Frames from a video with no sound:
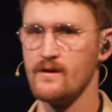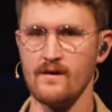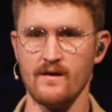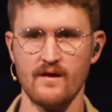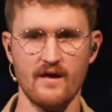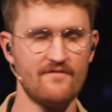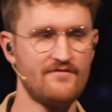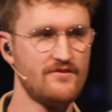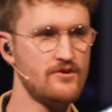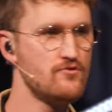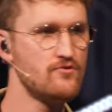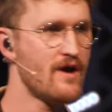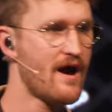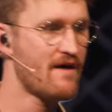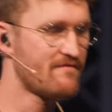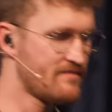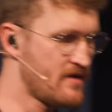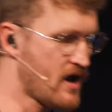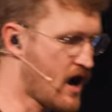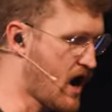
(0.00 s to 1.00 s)
If you
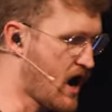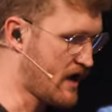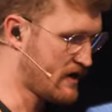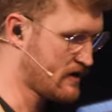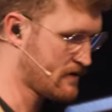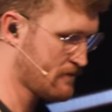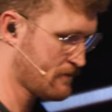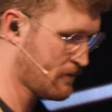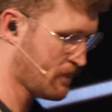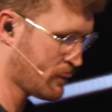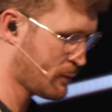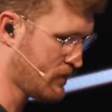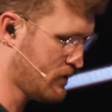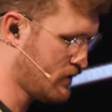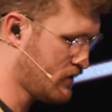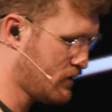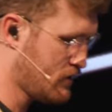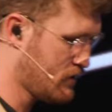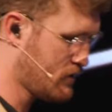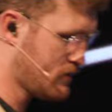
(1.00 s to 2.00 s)
have not
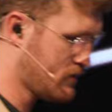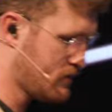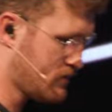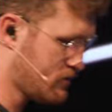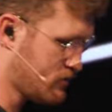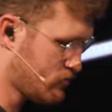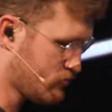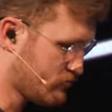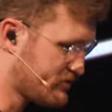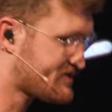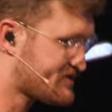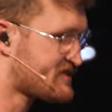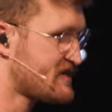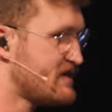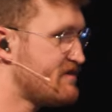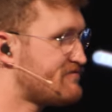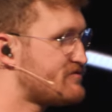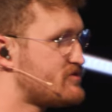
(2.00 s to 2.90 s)
received